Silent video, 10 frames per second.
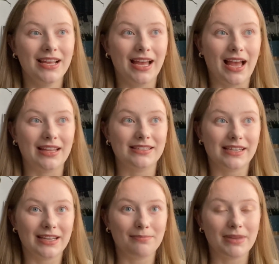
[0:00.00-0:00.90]
and
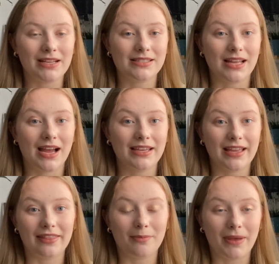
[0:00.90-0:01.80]
it means that I
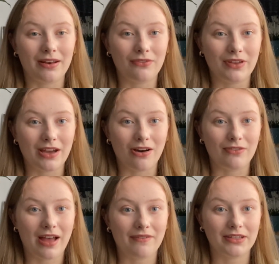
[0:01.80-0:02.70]
get the benefit of
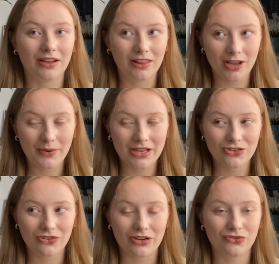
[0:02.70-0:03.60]
having a lower
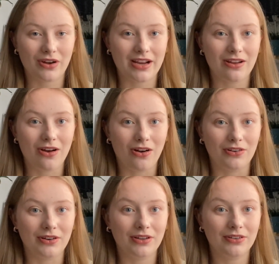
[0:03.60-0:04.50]
interest rate on